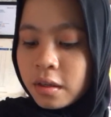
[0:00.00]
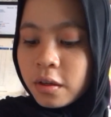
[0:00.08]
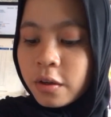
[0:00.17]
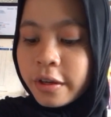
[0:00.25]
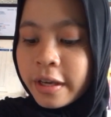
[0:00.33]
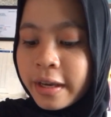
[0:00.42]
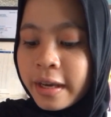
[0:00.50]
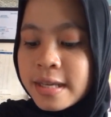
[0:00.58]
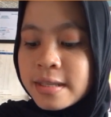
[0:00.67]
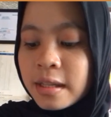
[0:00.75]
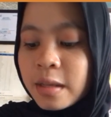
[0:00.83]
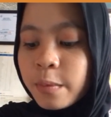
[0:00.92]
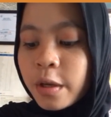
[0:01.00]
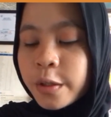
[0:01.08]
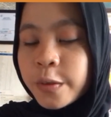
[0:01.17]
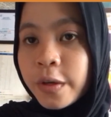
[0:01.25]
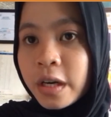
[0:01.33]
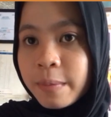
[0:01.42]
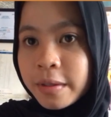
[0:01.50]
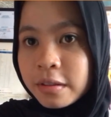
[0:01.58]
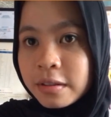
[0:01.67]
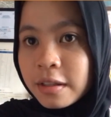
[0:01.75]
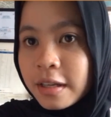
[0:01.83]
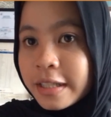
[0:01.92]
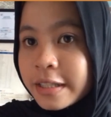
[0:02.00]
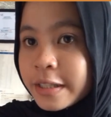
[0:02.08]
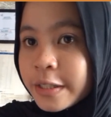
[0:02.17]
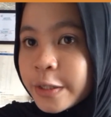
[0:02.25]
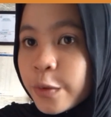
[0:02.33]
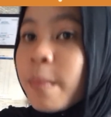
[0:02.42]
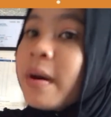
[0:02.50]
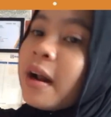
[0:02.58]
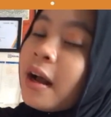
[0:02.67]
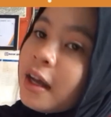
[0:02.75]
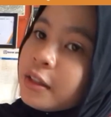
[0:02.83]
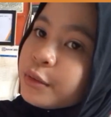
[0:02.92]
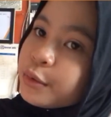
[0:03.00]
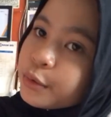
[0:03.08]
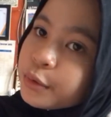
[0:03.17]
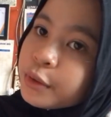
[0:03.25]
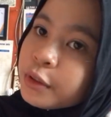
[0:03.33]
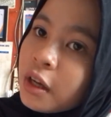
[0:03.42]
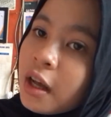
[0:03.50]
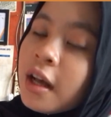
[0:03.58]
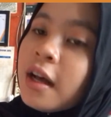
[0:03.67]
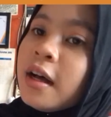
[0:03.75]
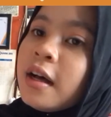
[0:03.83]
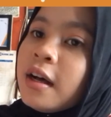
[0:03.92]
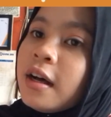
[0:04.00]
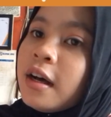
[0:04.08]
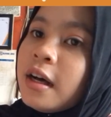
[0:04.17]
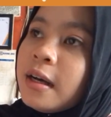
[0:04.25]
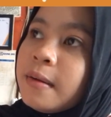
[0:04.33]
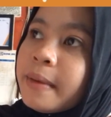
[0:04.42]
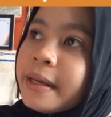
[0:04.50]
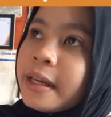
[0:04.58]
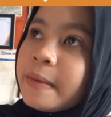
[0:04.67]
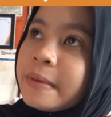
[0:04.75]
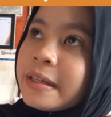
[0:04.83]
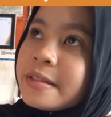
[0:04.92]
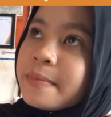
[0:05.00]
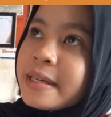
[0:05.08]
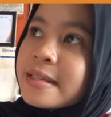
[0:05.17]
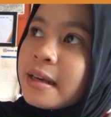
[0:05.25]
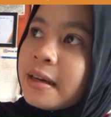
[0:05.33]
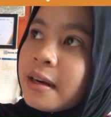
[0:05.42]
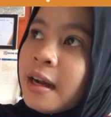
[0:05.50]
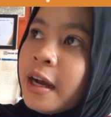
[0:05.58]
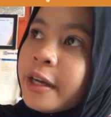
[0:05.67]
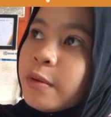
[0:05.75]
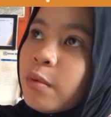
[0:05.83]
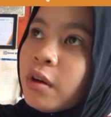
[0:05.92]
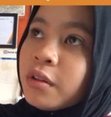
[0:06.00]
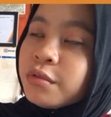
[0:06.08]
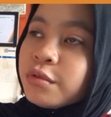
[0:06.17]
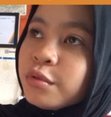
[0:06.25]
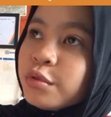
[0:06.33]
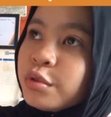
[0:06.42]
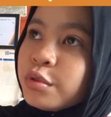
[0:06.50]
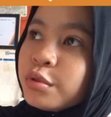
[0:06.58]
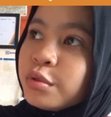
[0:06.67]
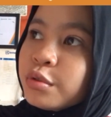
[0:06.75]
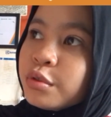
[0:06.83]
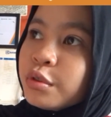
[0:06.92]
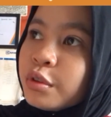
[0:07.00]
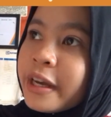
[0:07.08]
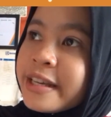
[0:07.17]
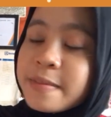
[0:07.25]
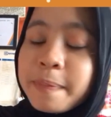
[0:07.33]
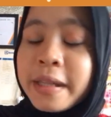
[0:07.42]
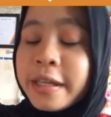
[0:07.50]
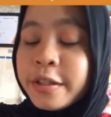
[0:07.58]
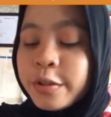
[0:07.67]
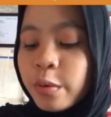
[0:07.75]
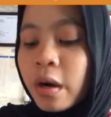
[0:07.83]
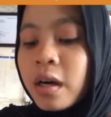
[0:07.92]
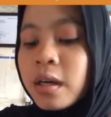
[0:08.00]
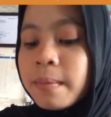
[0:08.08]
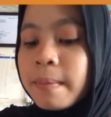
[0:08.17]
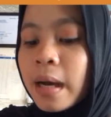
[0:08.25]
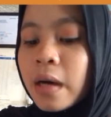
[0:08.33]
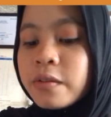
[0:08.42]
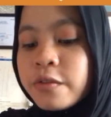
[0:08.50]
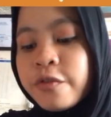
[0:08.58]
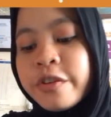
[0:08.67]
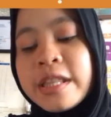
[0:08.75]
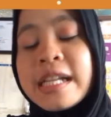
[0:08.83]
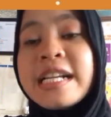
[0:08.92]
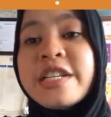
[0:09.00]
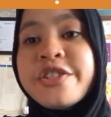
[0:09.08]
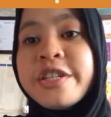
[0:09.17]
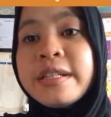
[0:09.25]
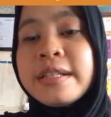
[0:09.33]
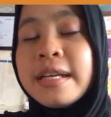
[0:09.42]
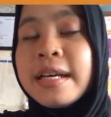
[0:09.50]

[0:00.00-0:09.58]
Okay, assalamualaikum warahmatullahi wabarakatuh. My name is Maisarah. I want to explain you are about free translator